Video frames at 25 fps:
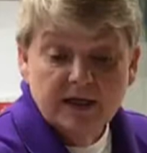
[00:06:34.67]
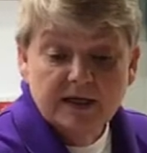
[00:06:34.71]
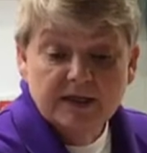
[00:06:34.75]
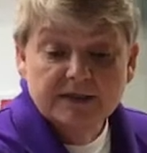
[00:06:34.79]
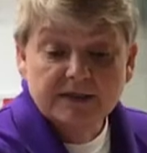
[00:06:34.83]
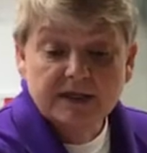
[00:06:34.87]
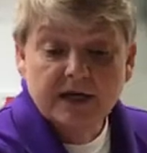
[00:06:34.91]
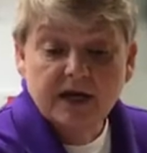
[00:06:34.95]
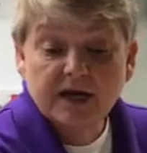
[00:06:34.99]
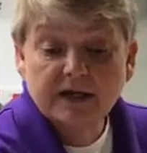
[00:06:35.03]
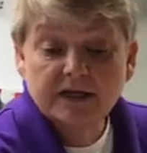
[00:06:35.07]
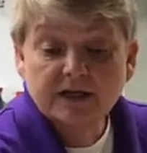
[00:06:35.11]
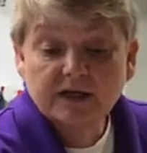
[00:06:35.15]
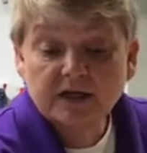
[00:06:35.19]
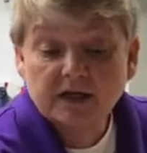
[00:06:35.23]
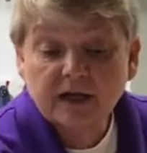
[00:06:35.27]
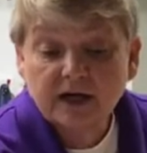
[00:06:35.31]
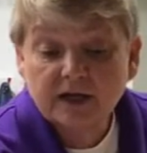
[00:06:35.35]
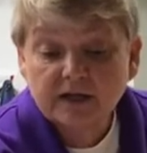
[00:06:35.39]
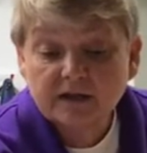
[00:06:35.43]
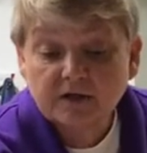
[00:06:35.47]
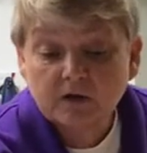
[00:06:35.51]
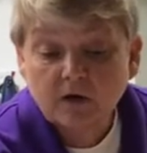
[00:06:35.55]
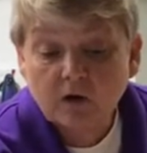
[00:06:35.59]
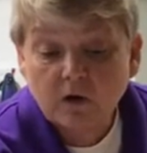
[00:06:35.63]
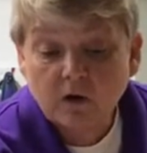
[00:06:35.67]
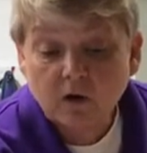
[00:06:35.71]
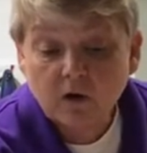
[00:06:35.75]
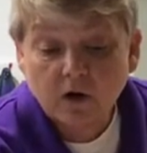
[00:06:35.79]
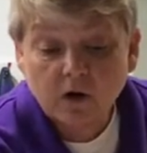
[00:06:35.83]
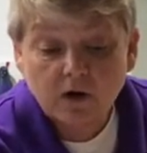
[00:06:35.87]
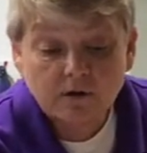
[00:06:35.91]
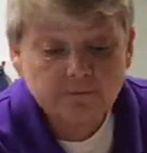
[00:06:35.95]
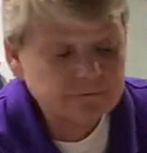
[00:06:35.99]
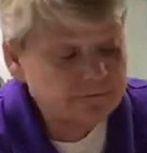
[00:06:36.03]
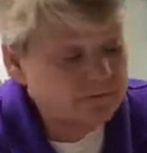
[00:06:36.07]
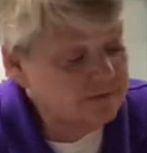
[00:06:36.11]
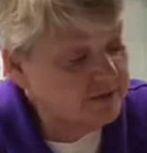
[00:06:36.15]
is I cut
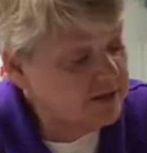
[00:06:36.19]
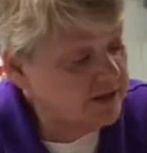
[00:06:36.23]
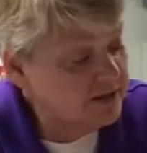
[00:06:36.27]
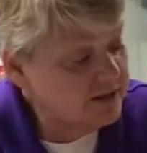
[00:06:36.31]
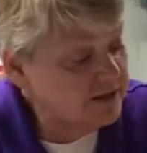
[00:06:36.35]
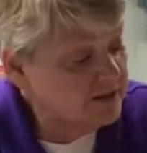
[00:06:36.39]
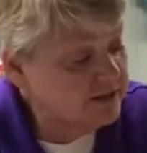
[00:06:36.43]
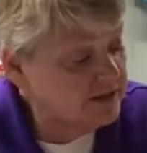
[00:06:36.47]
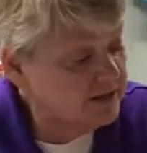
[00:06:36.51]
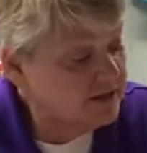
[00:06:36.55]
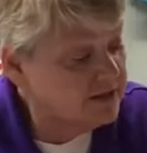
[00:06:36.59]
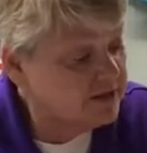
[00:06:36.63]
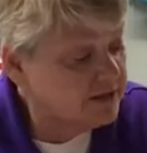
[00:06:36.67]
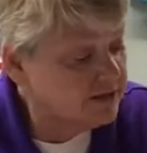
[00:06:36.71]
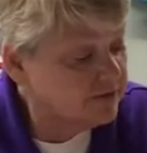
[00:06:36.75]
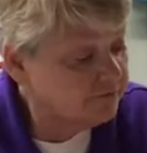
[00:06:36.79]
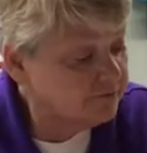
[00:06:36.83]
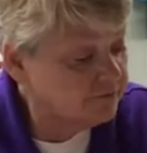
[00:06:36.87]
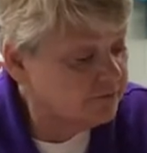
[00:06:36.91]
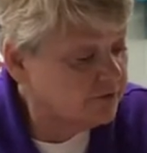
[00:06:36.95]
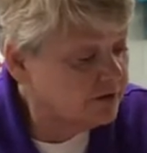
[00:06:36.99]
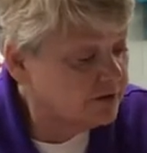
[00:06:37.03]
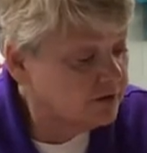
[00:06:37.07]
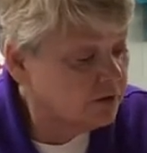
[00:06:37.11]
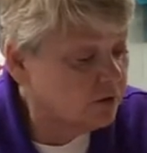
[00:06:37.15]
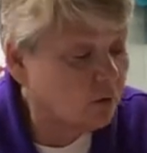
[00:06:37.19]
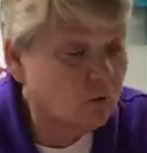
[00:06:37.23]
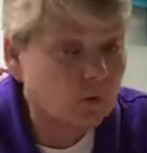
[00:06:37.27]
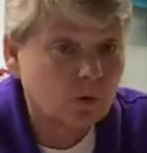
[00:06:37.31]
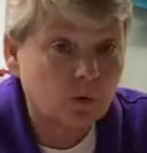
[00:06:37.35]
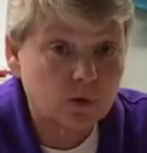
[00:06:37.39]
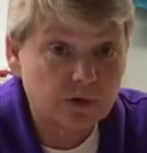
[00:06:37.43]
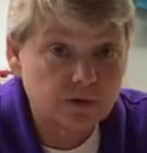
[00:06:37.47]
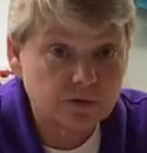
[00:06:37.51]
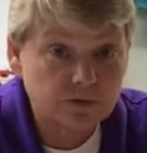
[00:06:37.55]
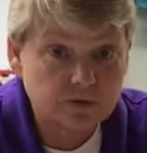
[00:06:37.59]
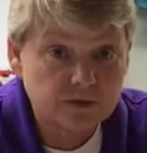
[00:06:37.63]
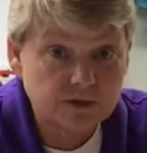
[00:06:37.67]
off these different
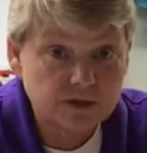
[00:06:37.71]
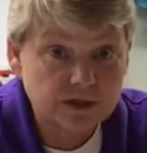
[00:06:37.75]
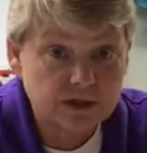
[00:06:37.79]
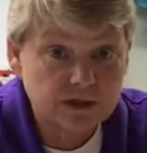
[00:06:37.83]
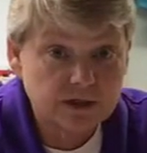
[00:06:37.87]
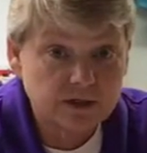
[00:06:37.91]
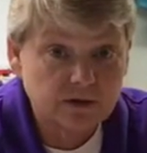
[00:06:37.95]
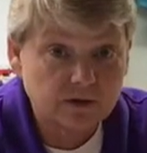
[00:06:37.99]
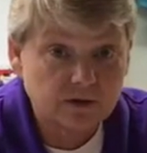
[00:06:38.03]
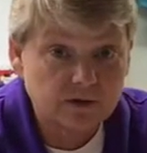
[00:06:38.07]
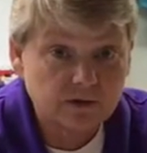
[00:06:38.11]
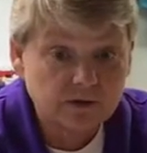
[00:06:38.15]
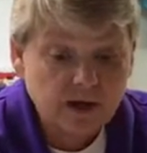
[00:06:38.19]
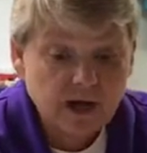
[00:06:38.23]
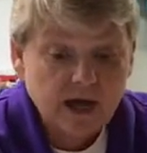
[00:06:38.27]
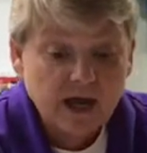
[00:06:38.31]
corners here.